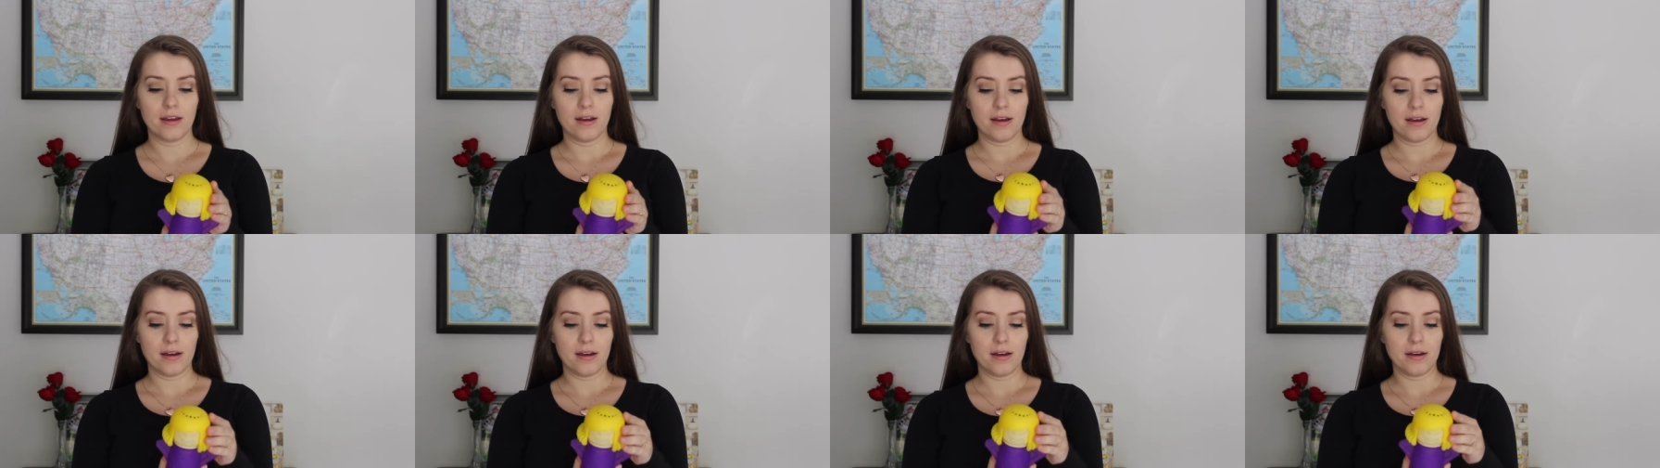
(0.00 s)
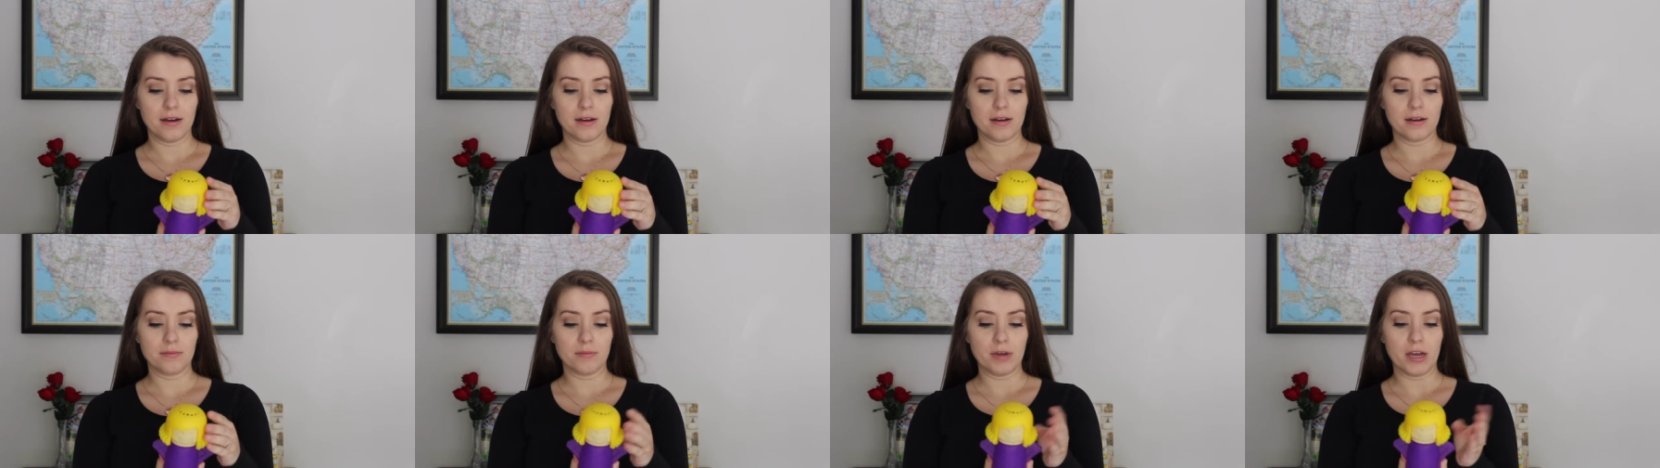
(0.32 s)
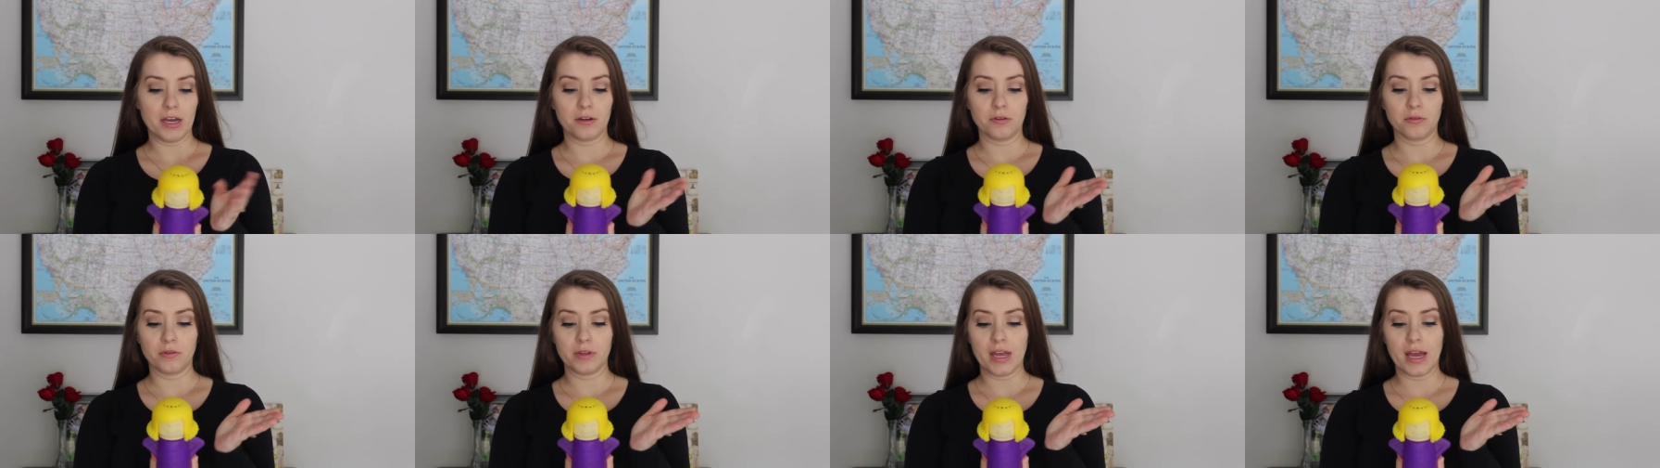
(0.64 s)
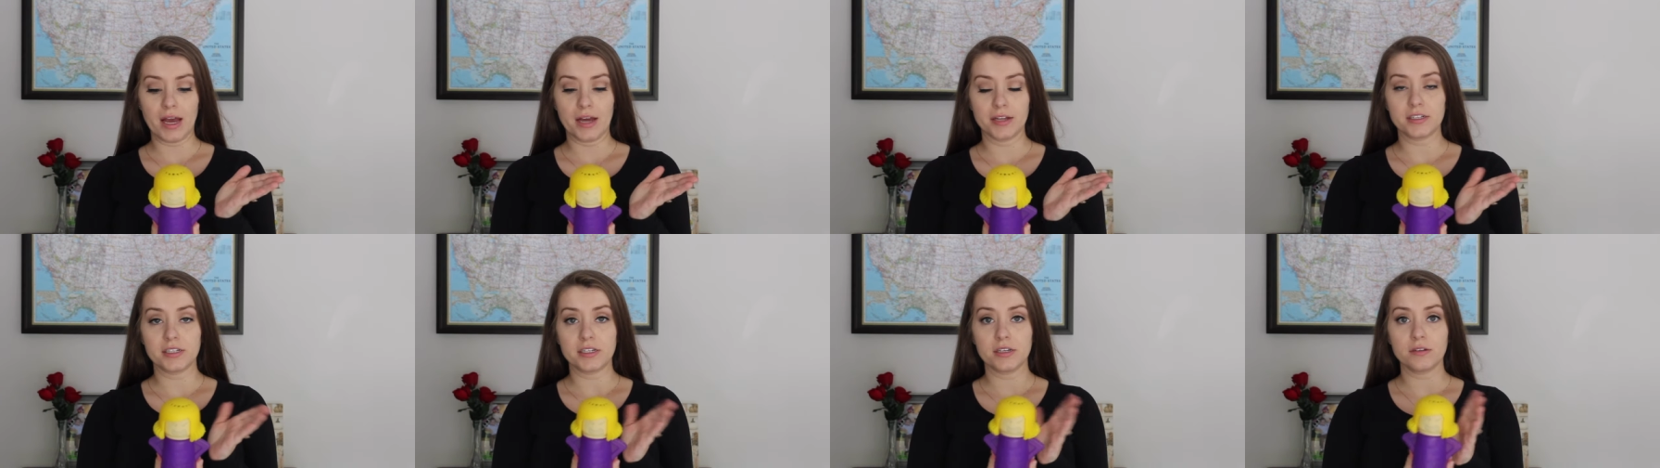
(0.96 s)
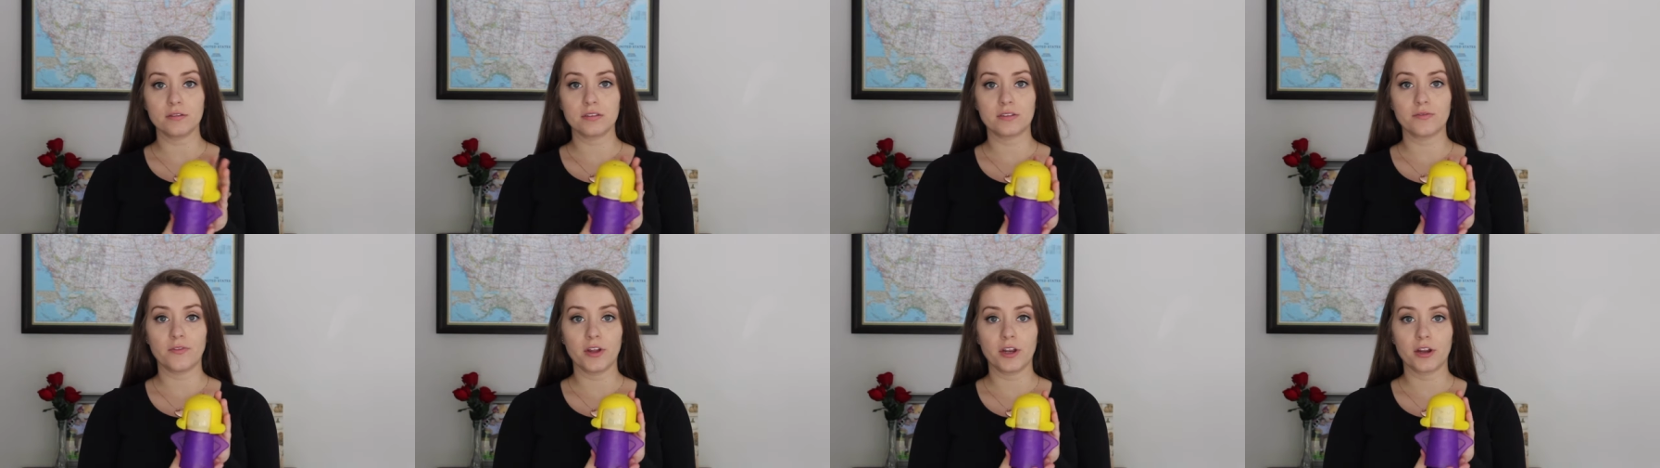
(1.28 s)
Um, I only had to
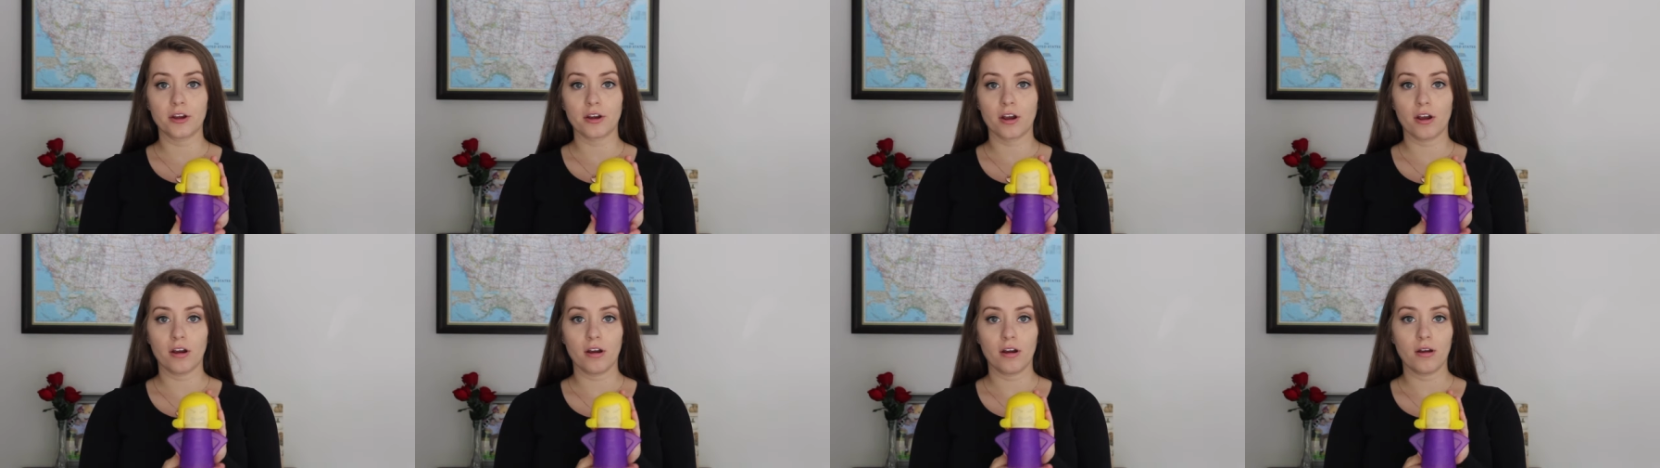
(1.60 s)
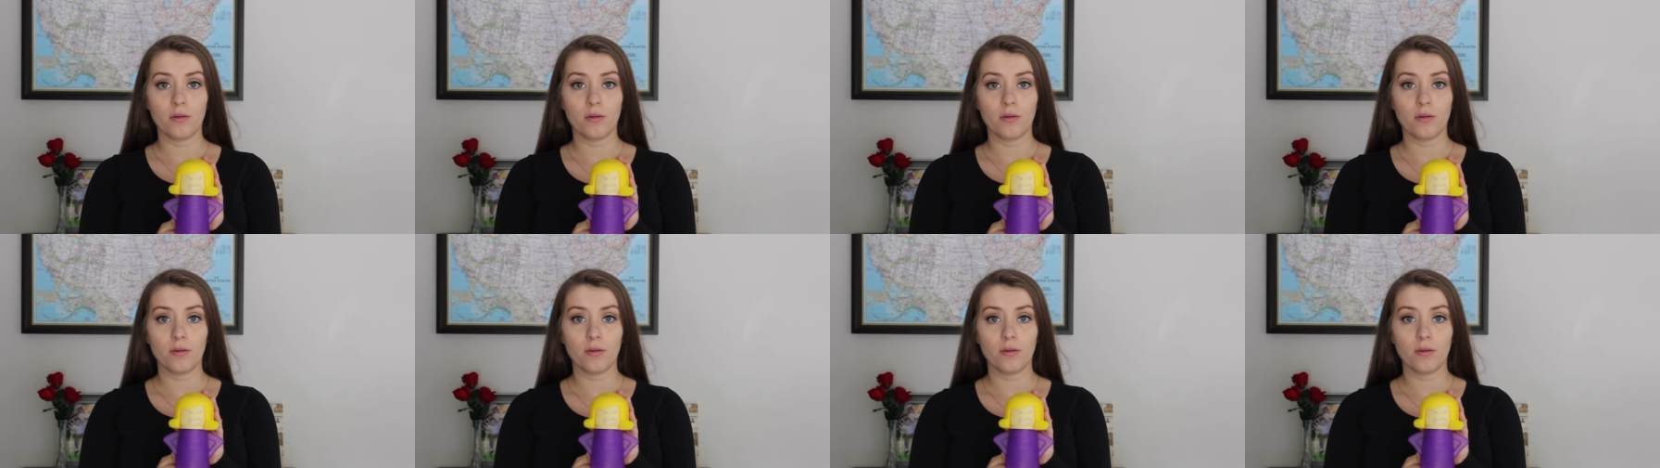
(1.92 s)
use vinegar